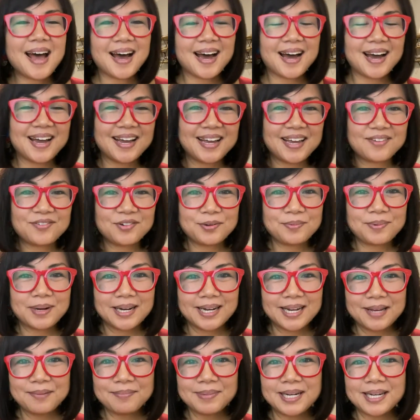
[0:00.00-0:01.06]
Hi,
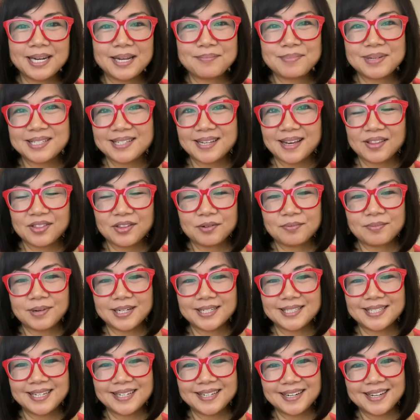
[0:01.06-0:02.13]
everybody. My name is Ethel
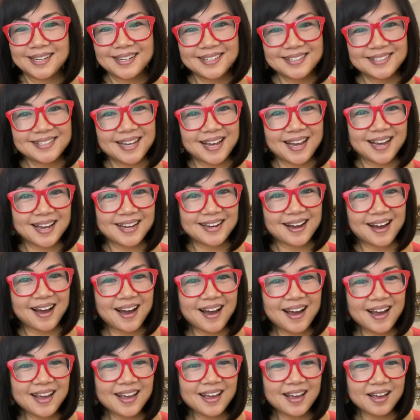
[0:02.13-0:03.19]
Martinez, and
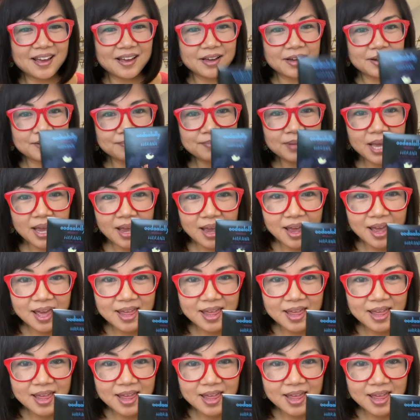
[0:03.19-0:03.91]
I am